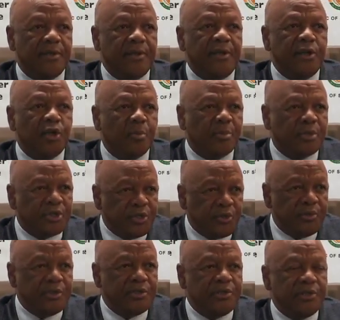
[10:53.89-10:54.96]
in
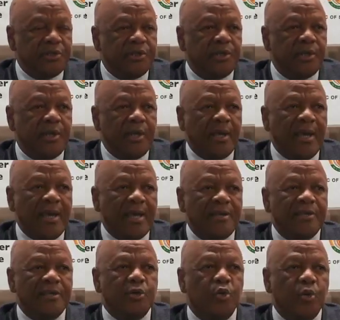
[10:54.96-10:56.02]
opportunity
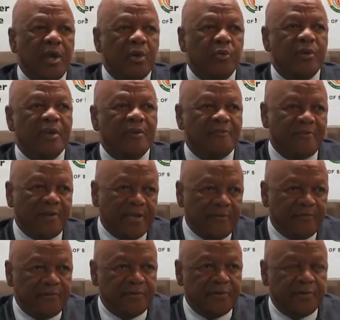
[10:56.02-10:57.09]
and in where we have
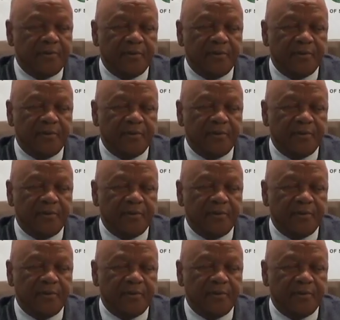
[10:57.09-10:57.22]
lived,